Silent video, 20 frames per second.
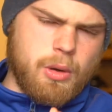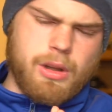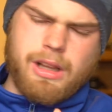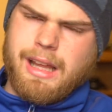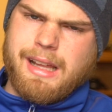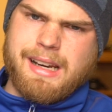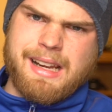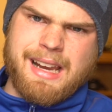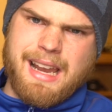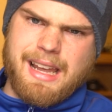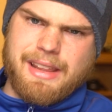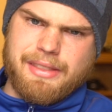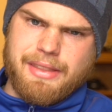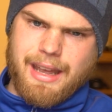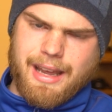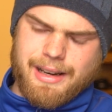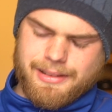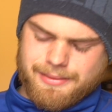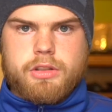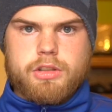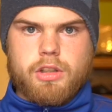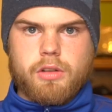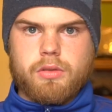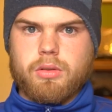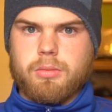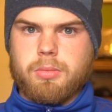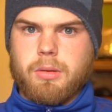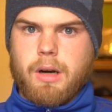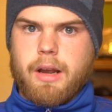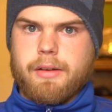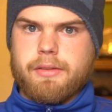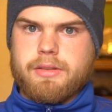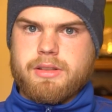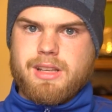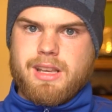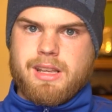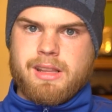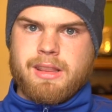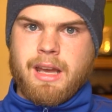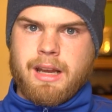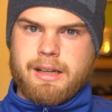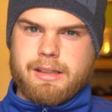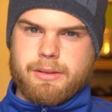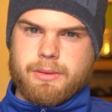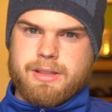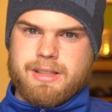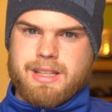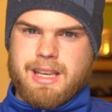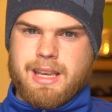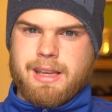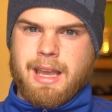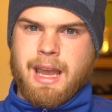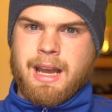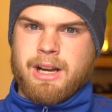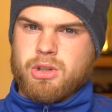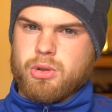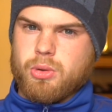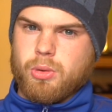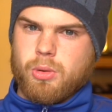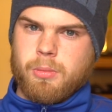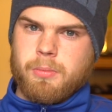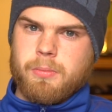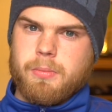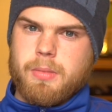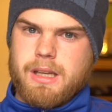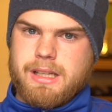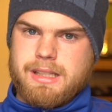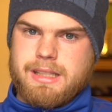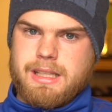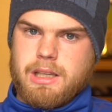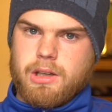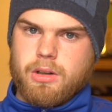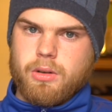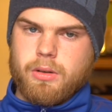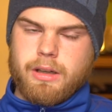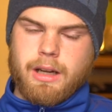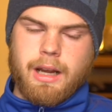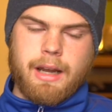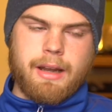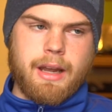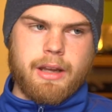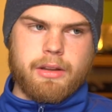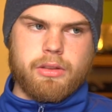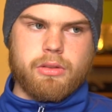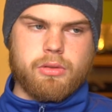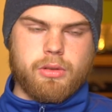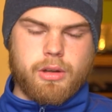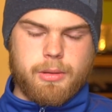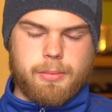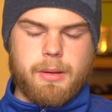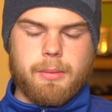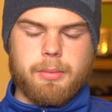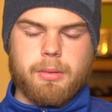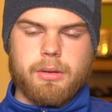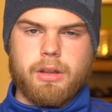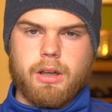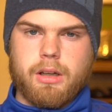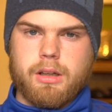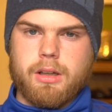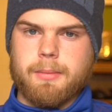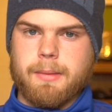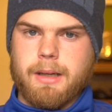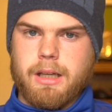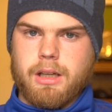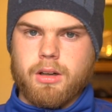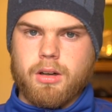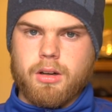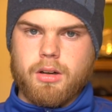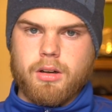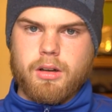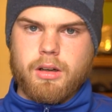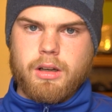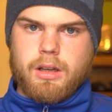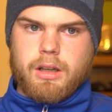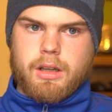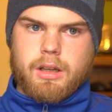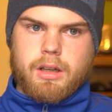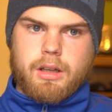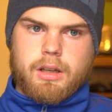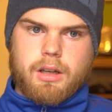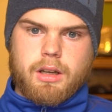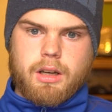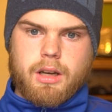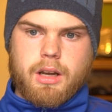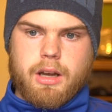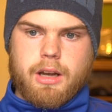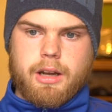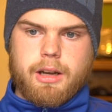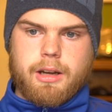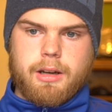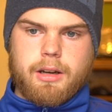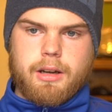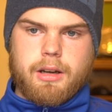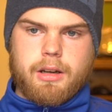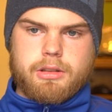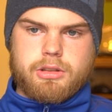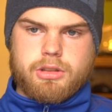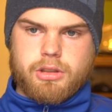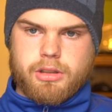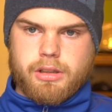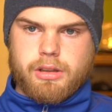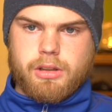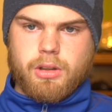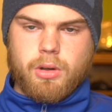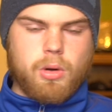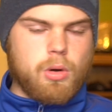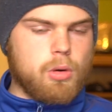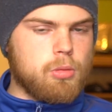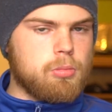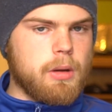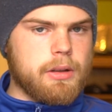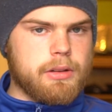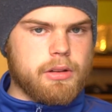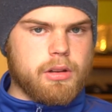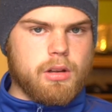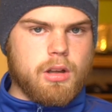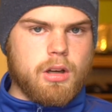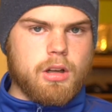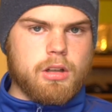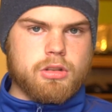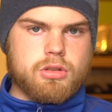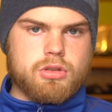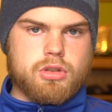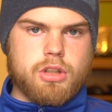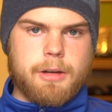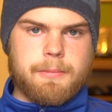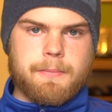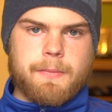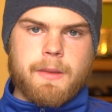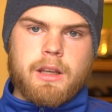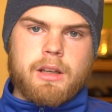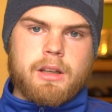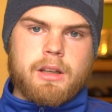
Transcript: glad I had that. So for privacy, that was a actual big deal. I had 3 people knock on my car during the whole month-long trip.